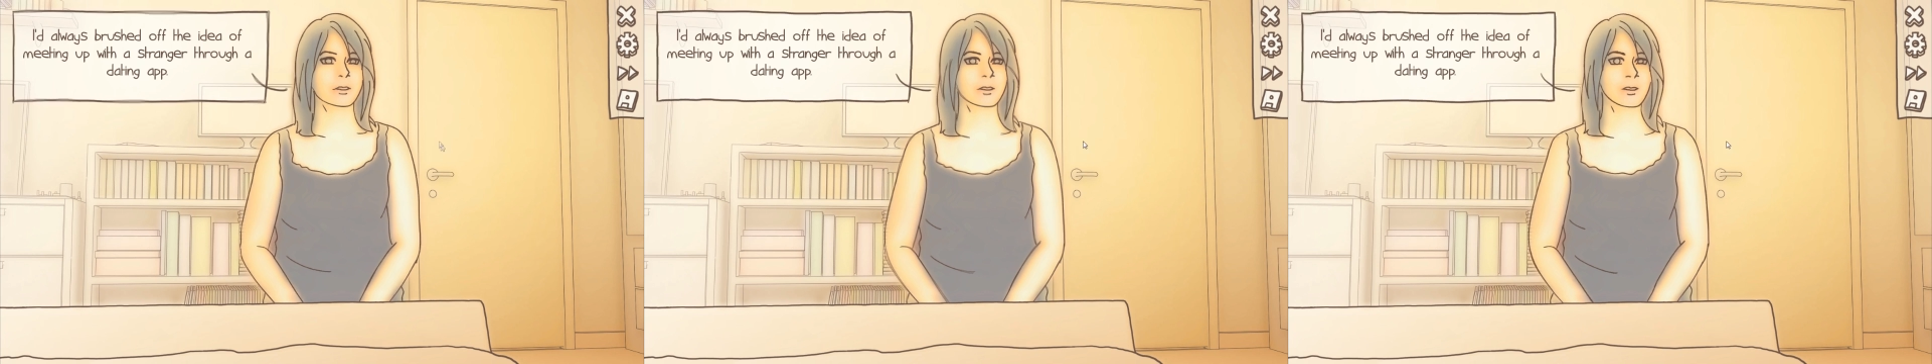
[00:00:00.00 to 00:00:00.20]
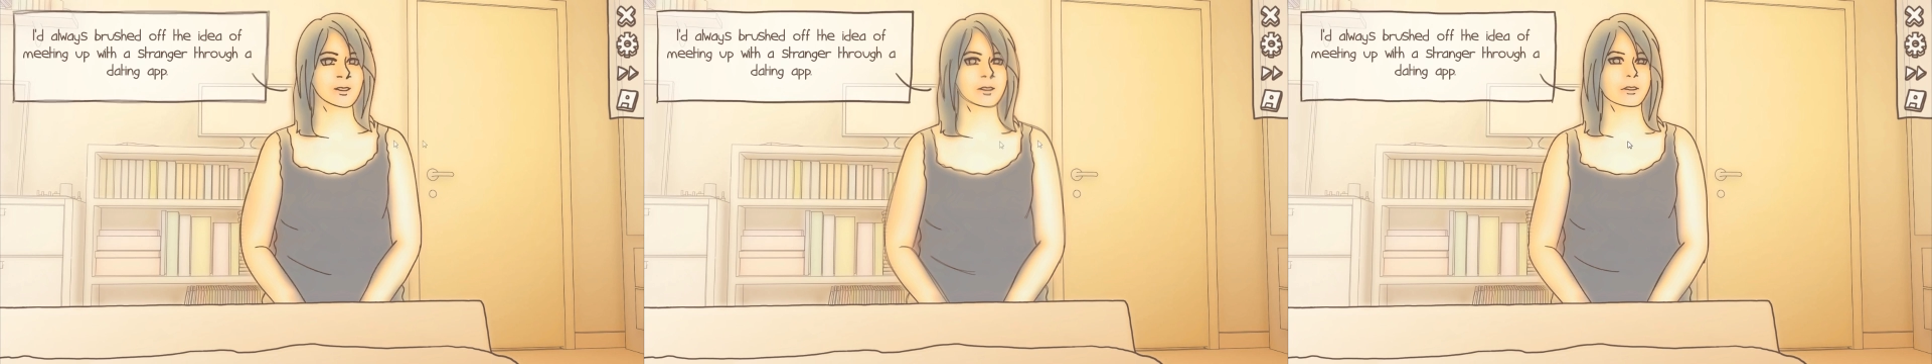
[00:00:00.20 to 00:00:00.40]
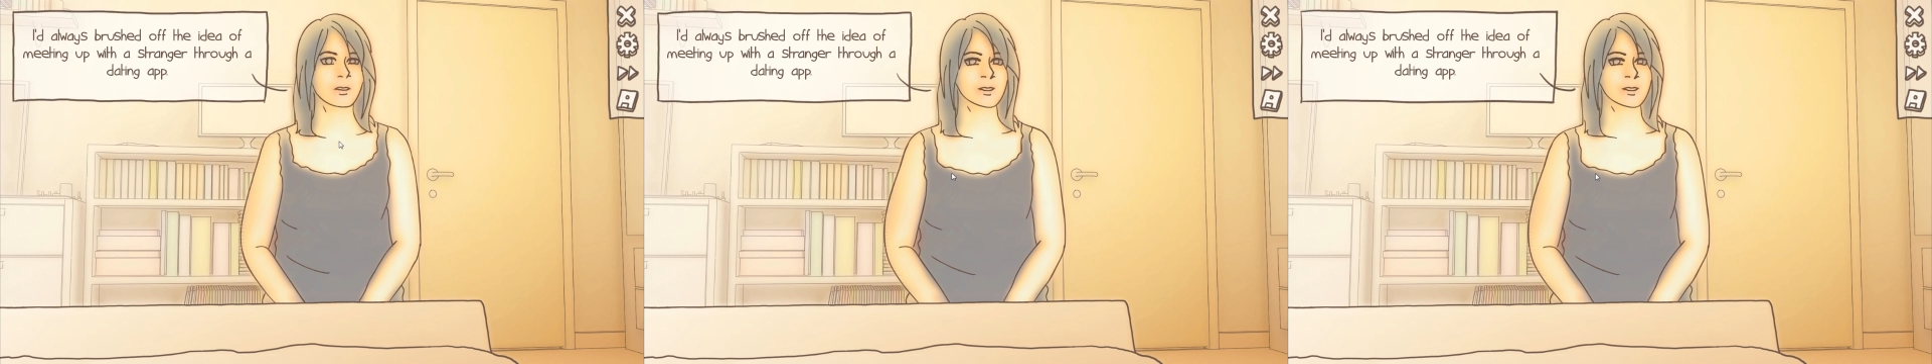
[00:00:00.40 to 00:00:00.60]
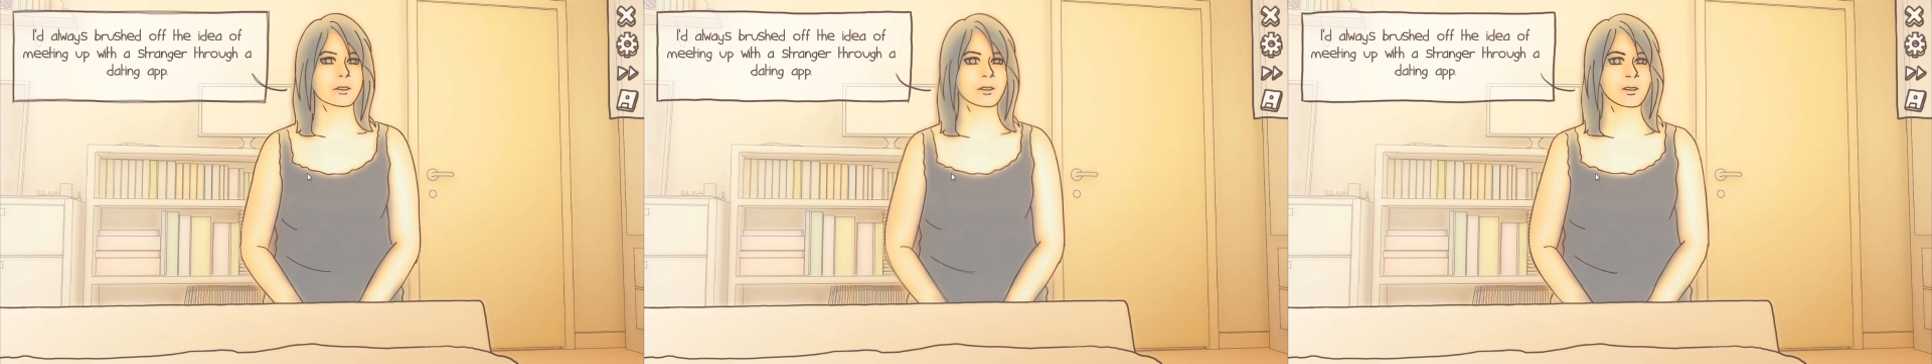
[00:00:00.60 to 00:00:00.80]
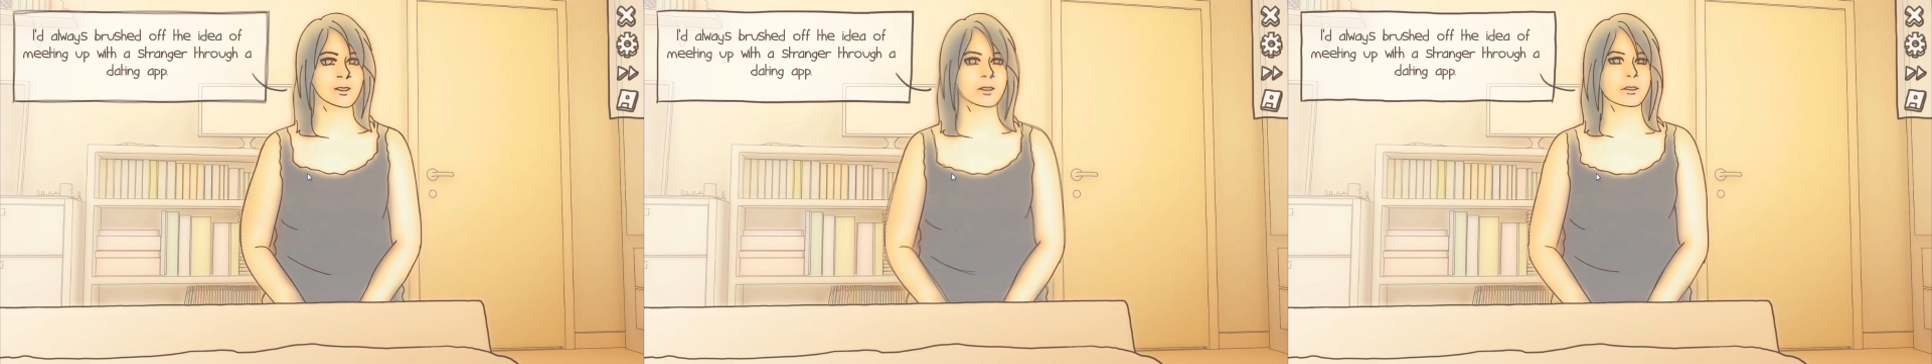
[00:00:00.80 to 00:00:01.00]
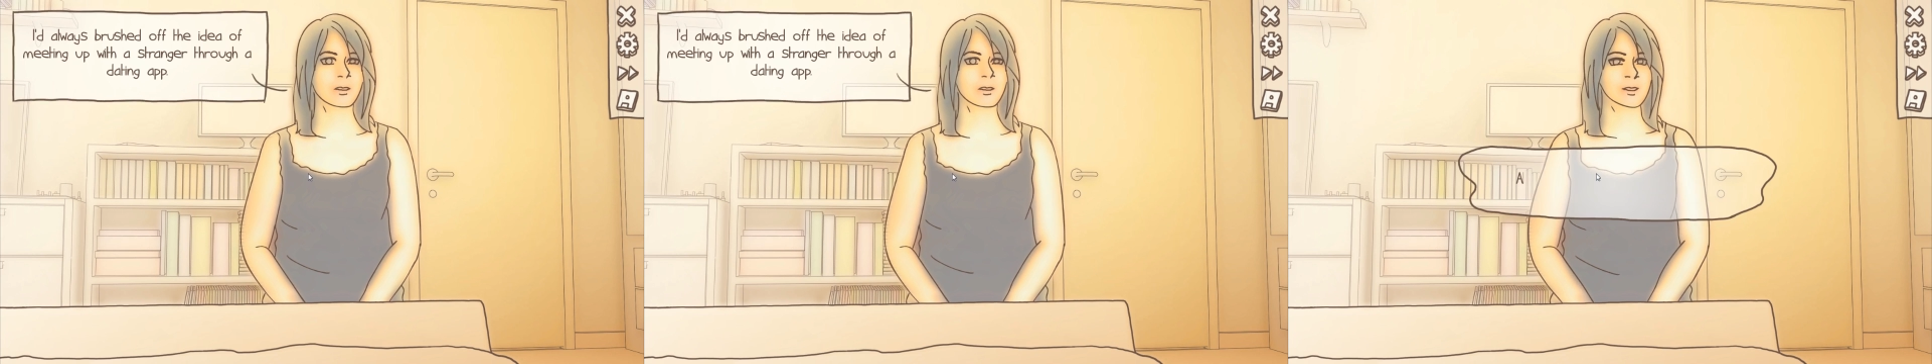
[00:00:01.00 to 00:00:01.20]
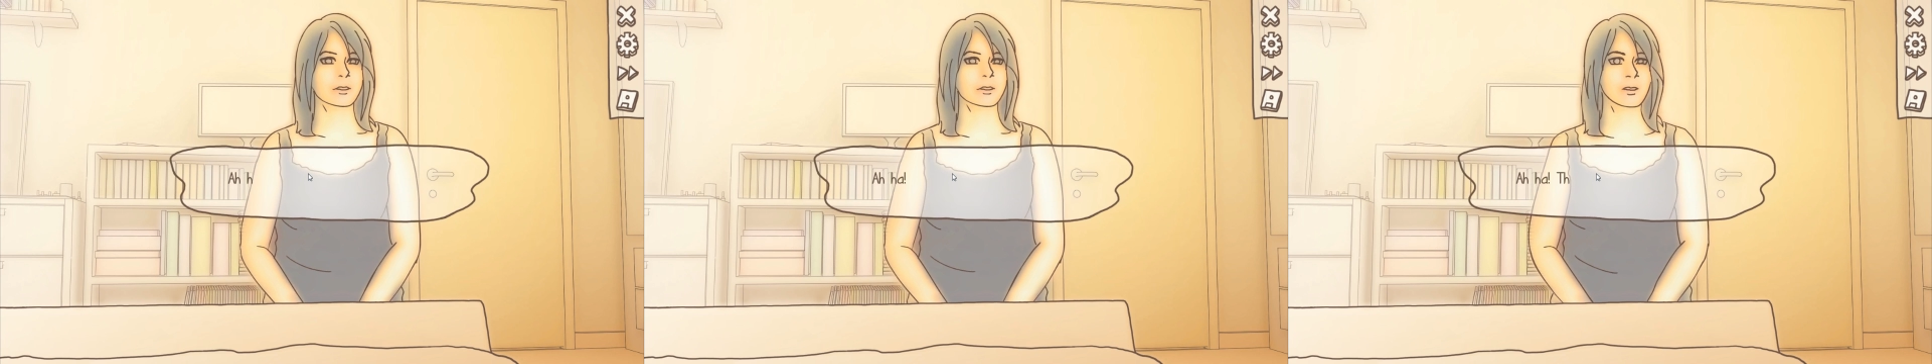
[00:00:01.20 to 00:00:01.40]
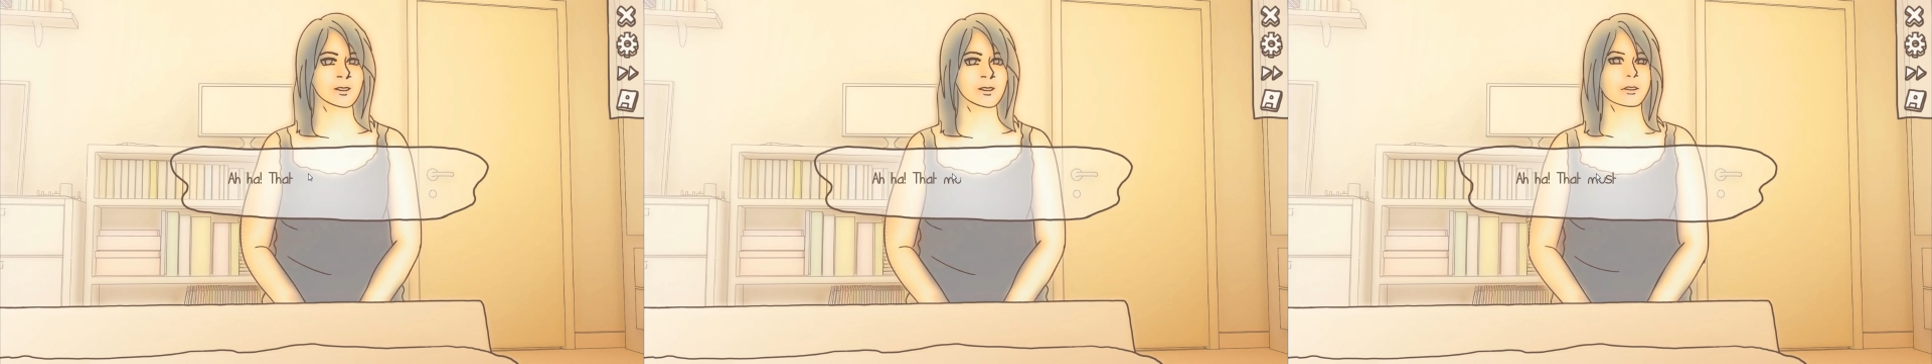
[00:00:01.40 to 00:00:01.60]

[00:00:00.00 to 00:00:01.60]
just matched her on Tinder.